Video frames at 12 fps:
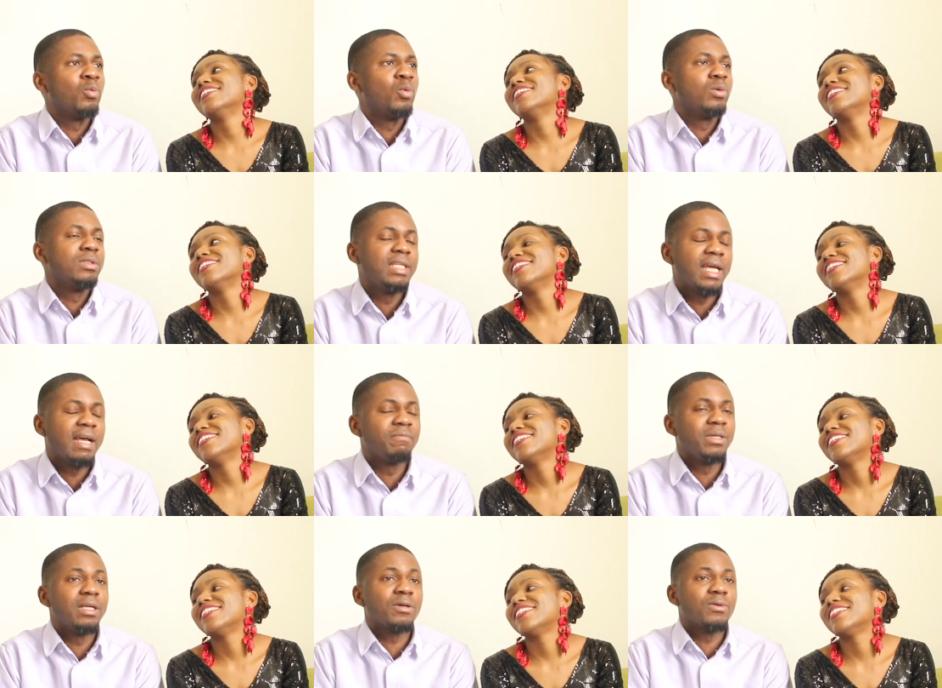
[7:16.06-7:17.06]
Speaker 1: Would there have
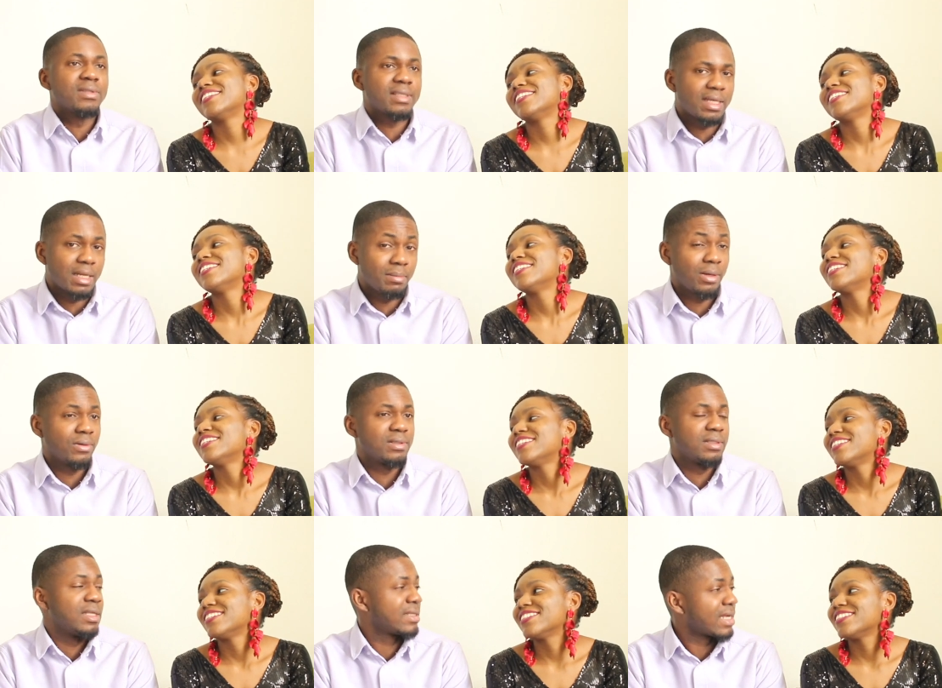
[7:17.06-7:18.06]
been a concern
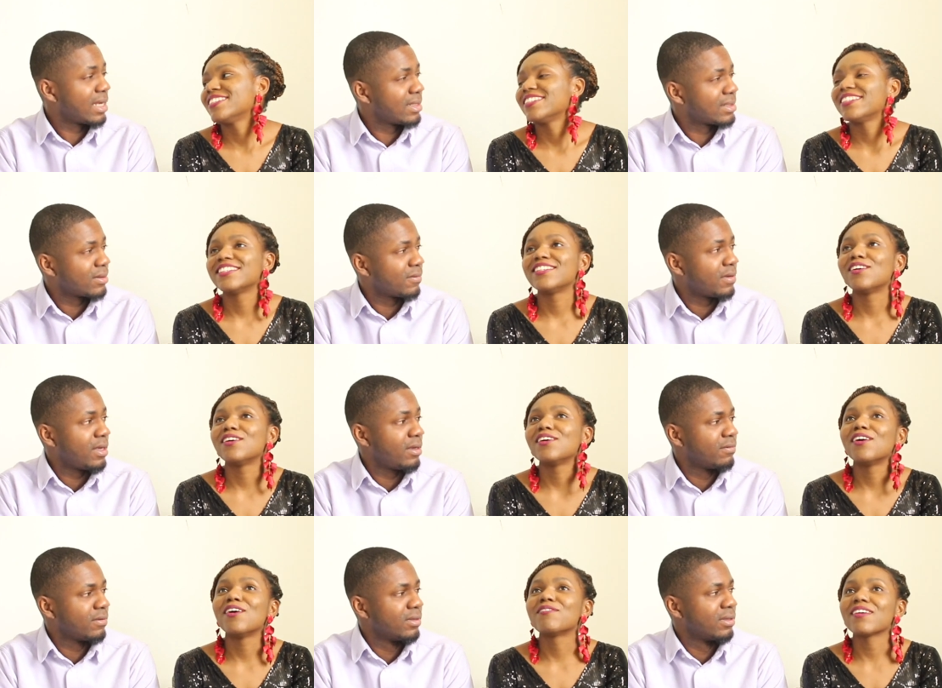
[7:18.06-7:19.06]
about the size of
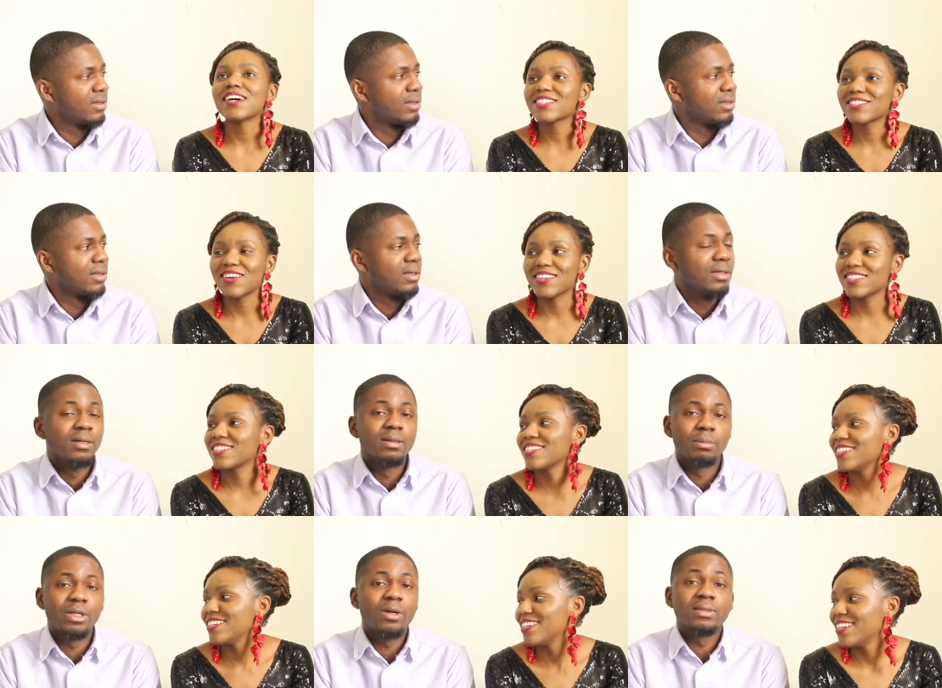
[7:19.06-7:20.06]
Eve? Of course not.
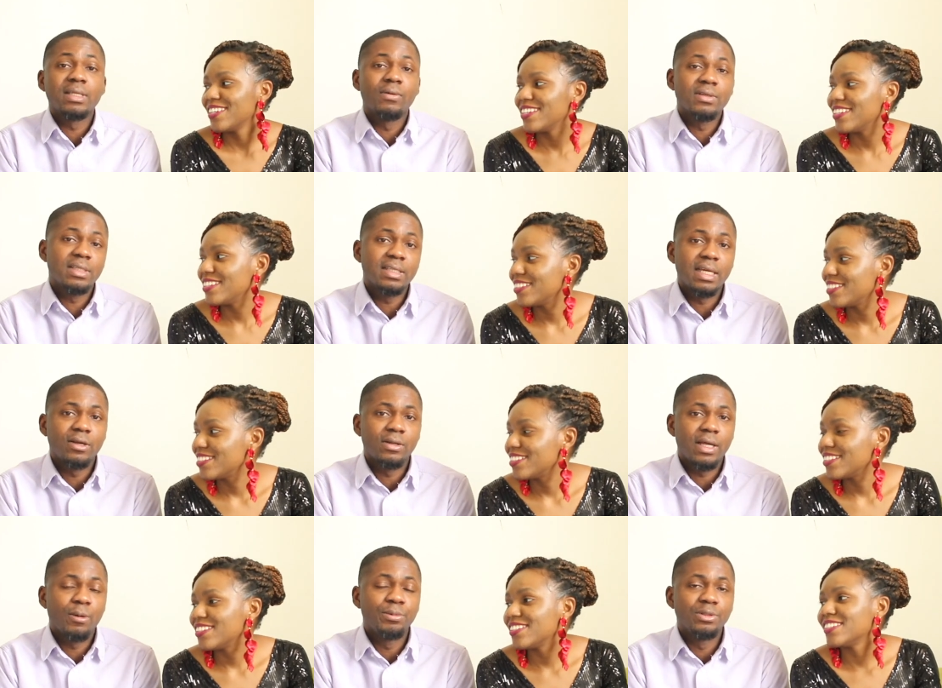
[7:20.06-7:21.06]
Because there wasn't any
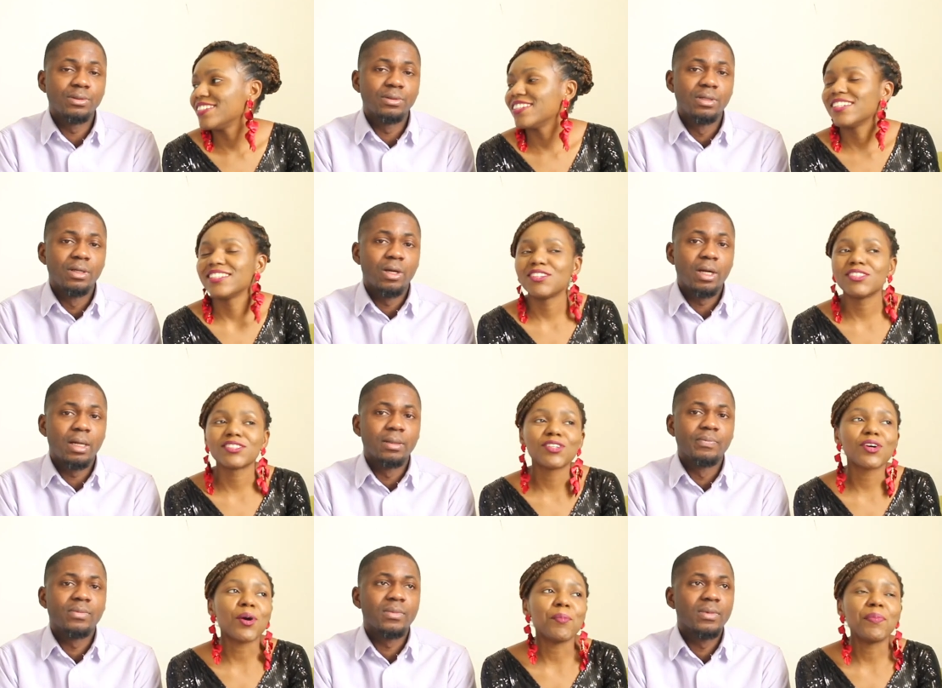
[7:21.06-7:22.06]
other option. Yeah, there was right.
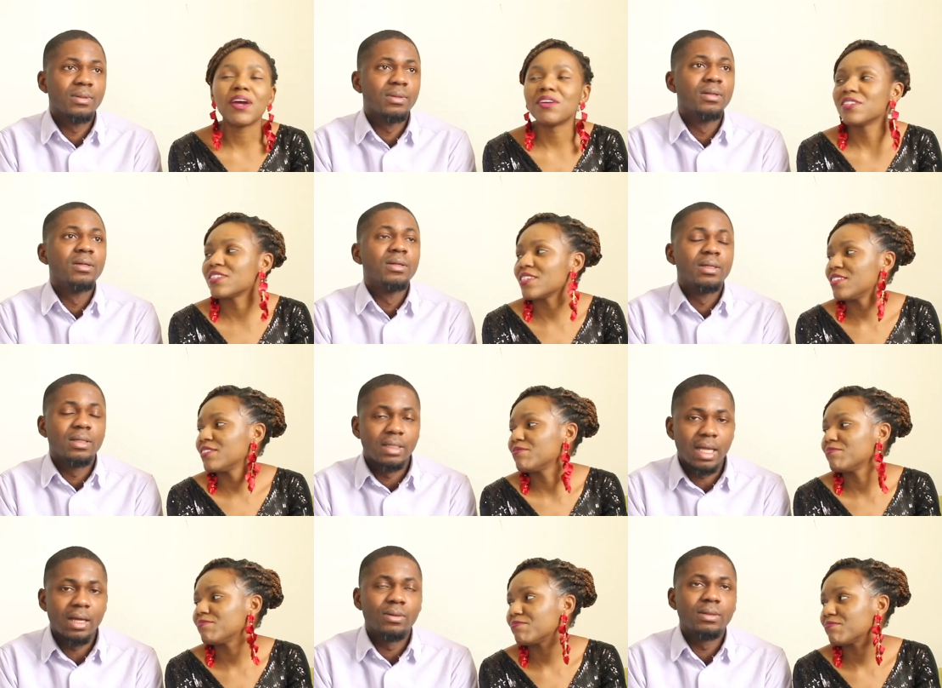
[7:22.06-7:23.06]
no
Speaker 2: comparison.
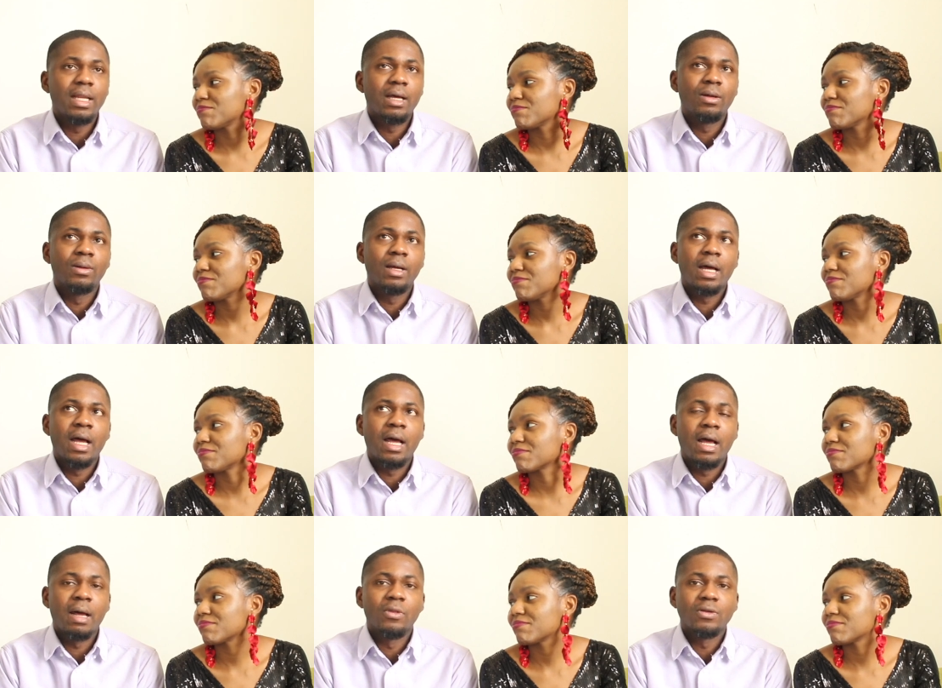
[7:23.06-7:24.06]
Speaker 1: Now, now,
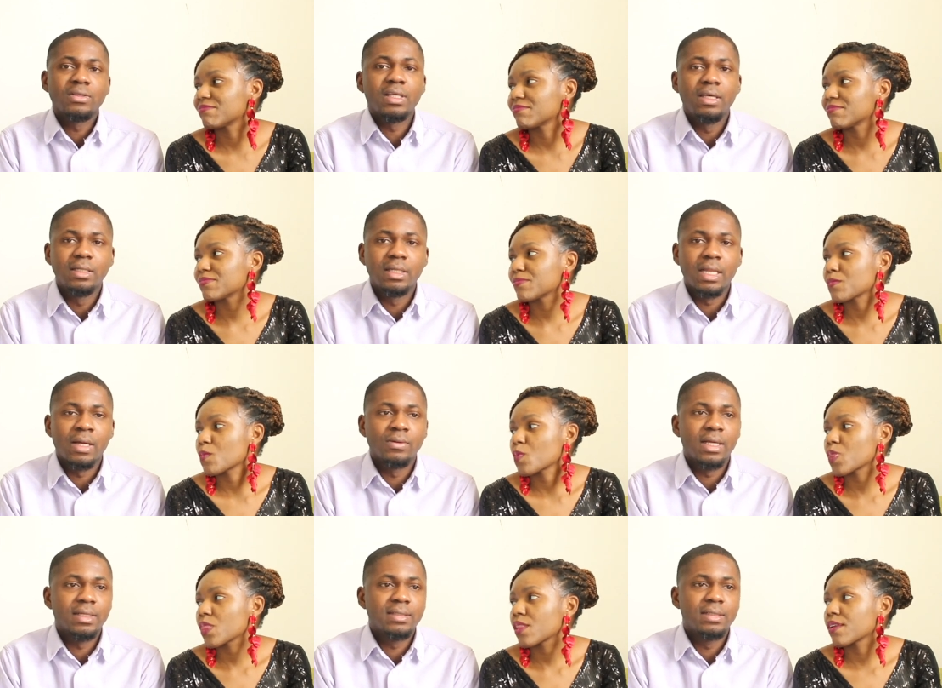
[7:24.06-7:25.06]
uh, I'm not saying
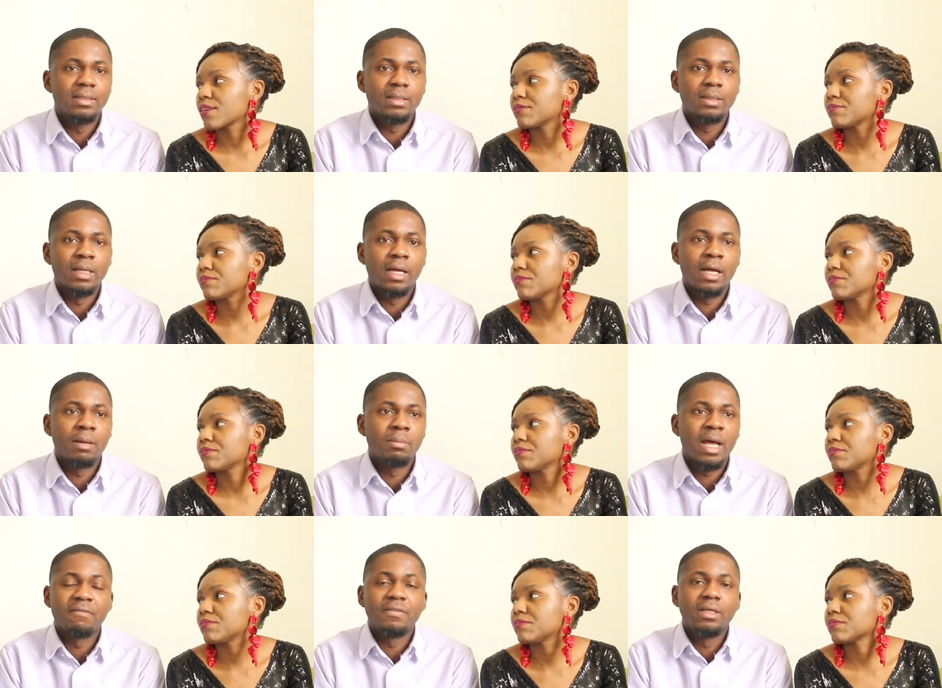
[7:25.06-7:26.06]
now that
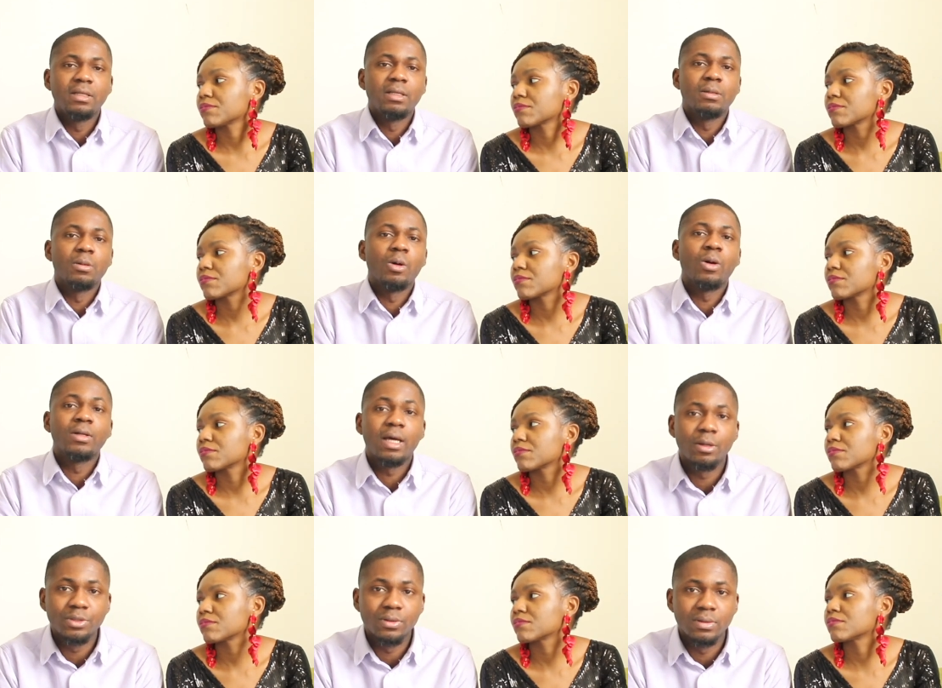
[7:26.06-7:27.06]
um, having other
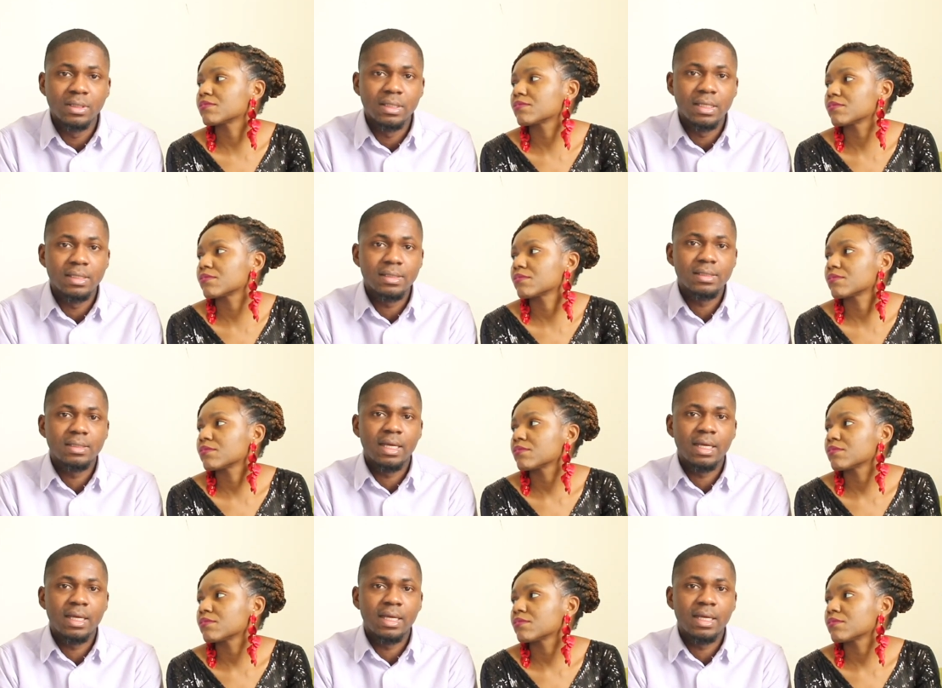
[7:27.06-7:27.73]
option is